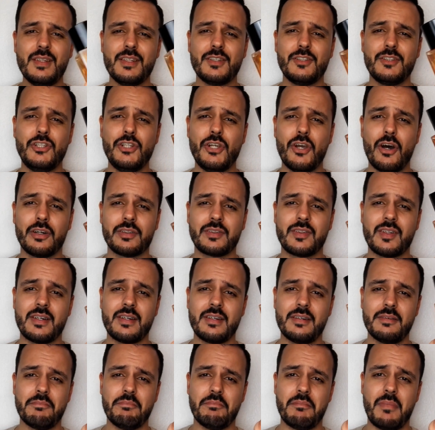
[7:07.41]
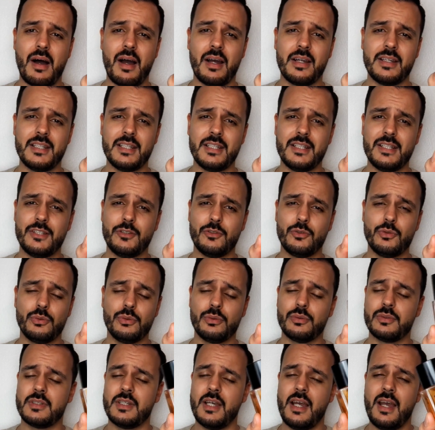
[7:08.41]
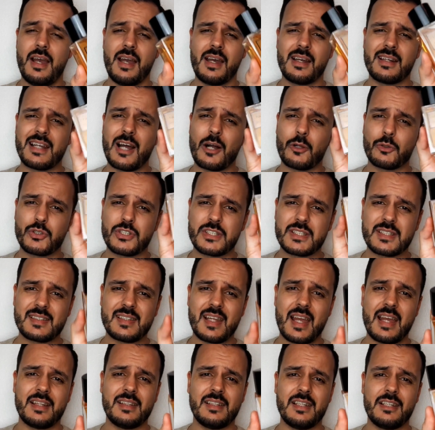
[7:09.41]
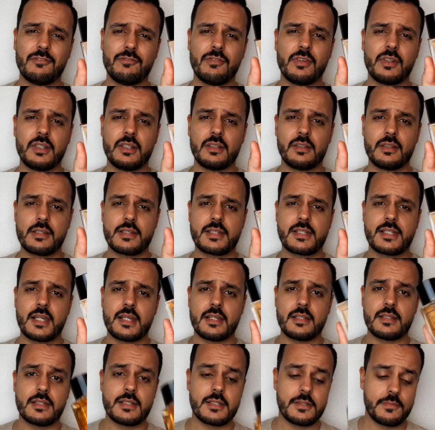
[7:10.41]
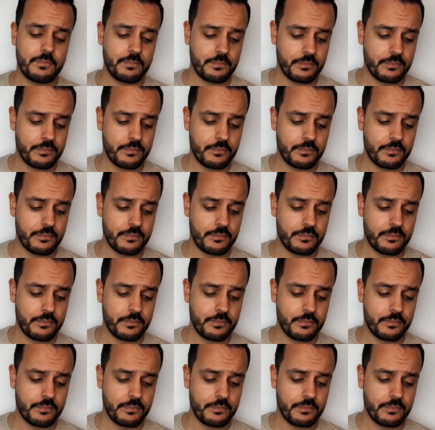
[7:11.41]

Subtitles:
Tihota by Indult, an outstanding vanilla scent.